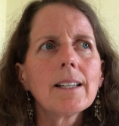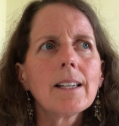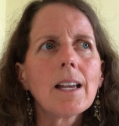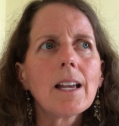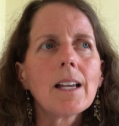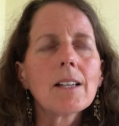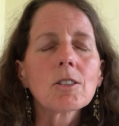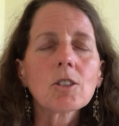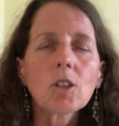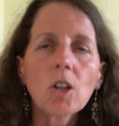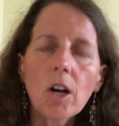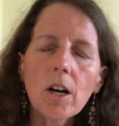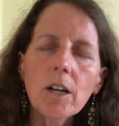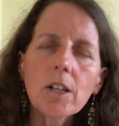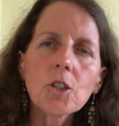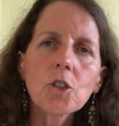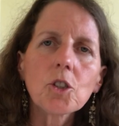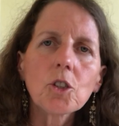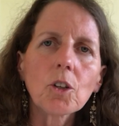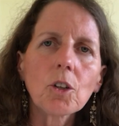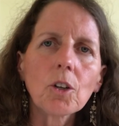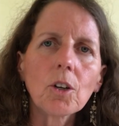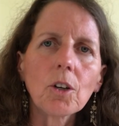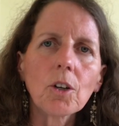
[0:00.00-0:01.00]
as long as
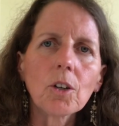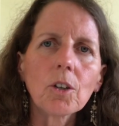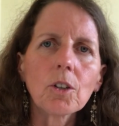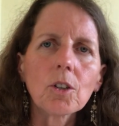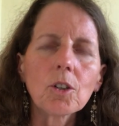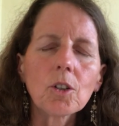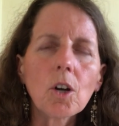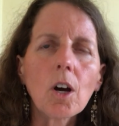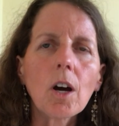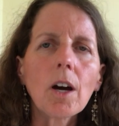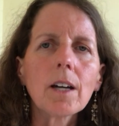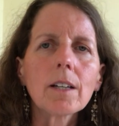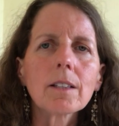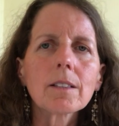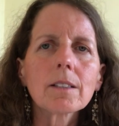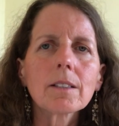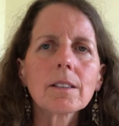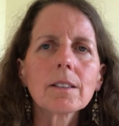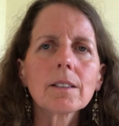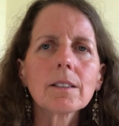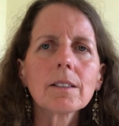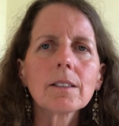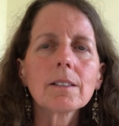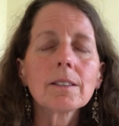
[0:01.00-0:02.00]
you're not
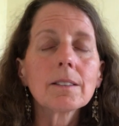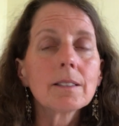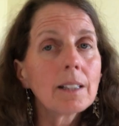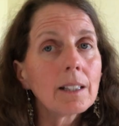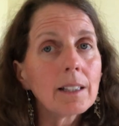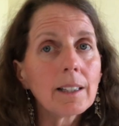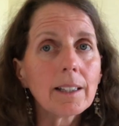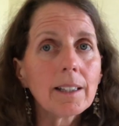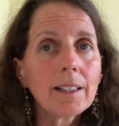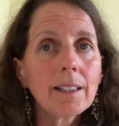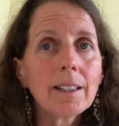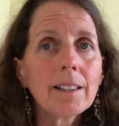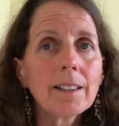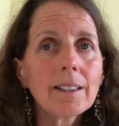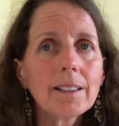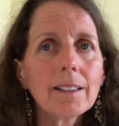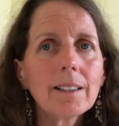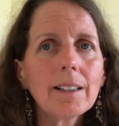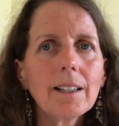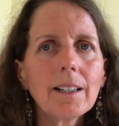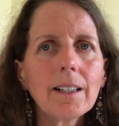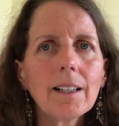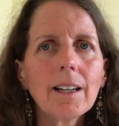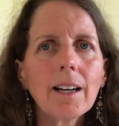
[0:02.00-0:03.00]
silly,
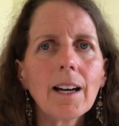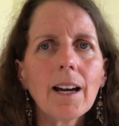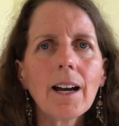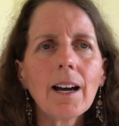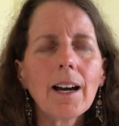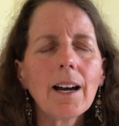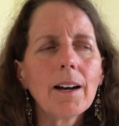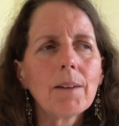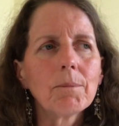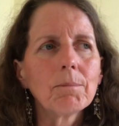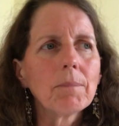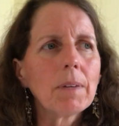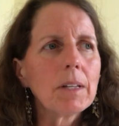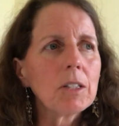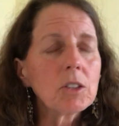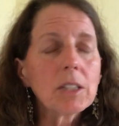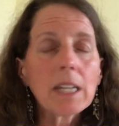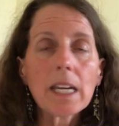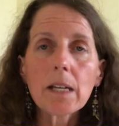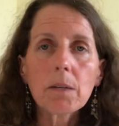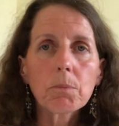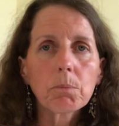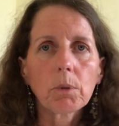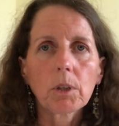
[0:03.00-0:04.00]

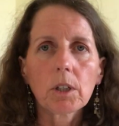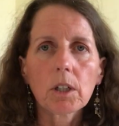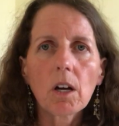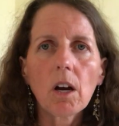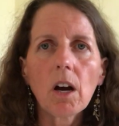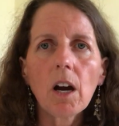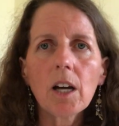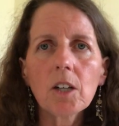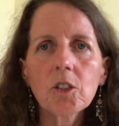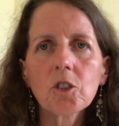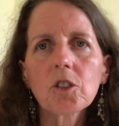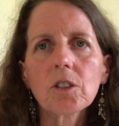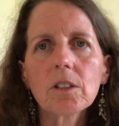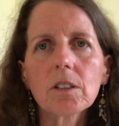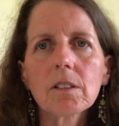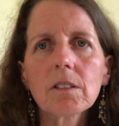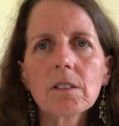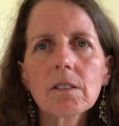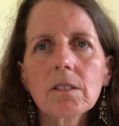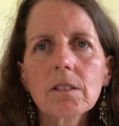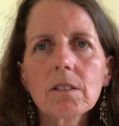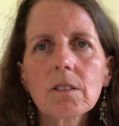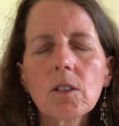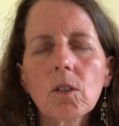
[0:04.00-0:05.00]
take
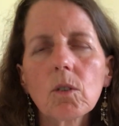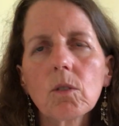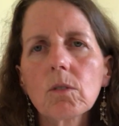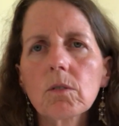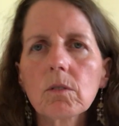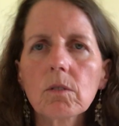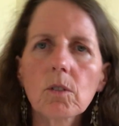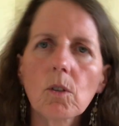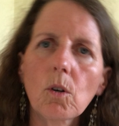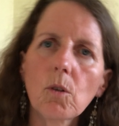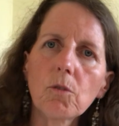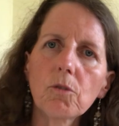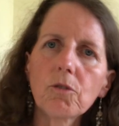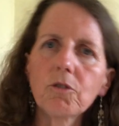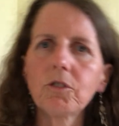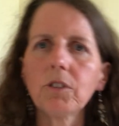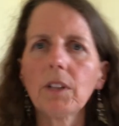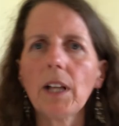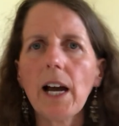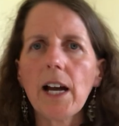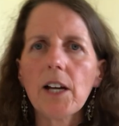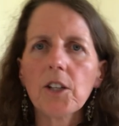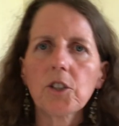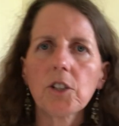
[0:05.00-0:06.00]
precautions, don't go
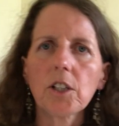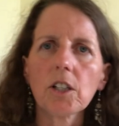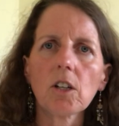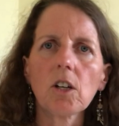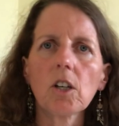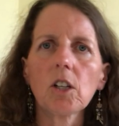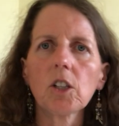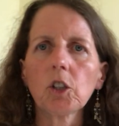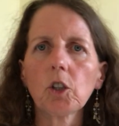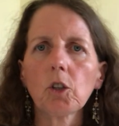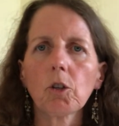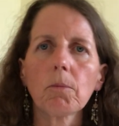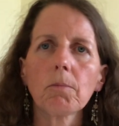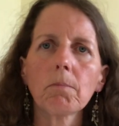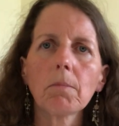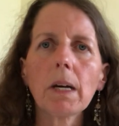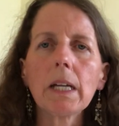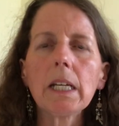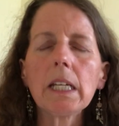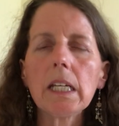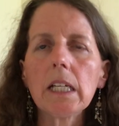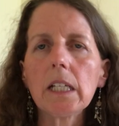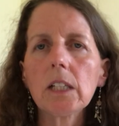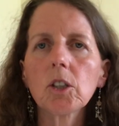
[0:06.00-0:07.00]
flashing all your
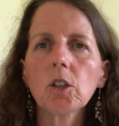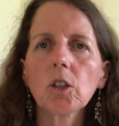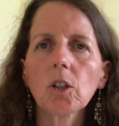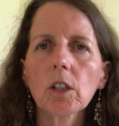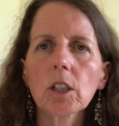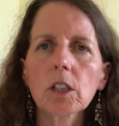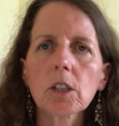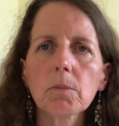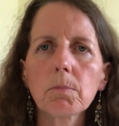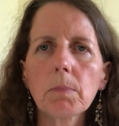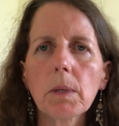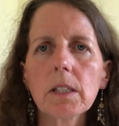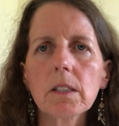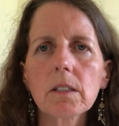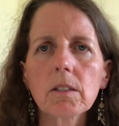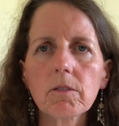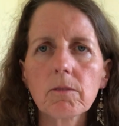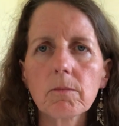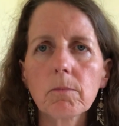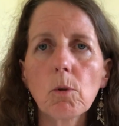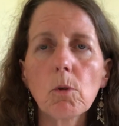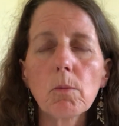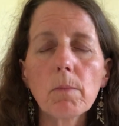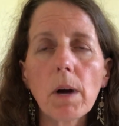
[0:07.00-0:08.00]
money and your expensive
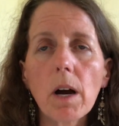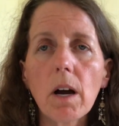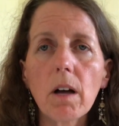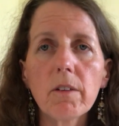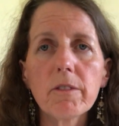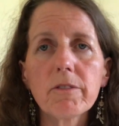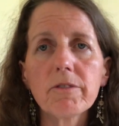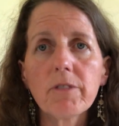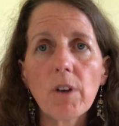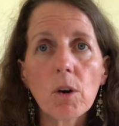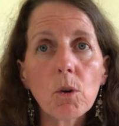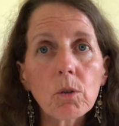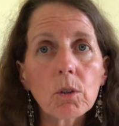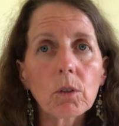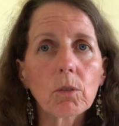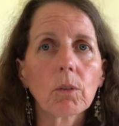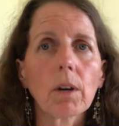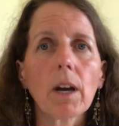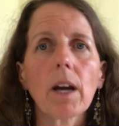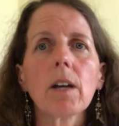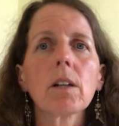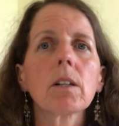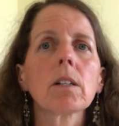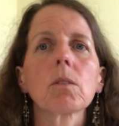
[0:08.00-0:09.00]
mobile phone
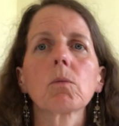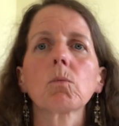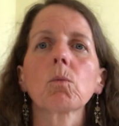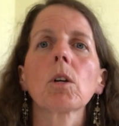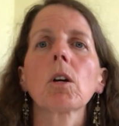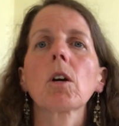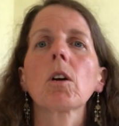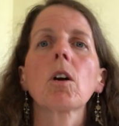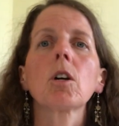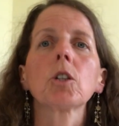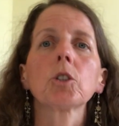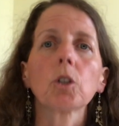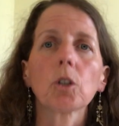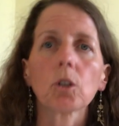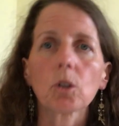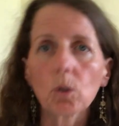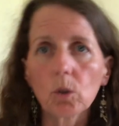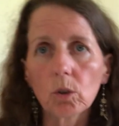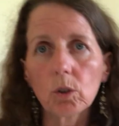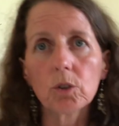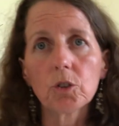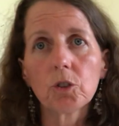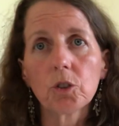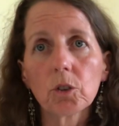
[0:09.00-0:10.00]
around and wear all your
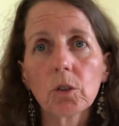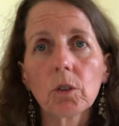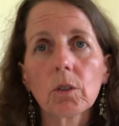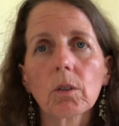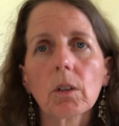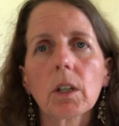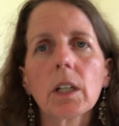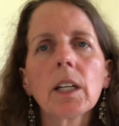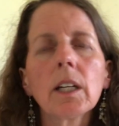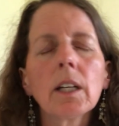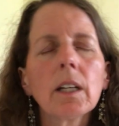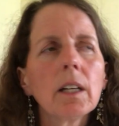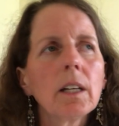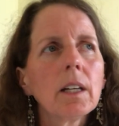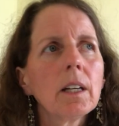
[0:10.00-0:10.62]
gold jewelry,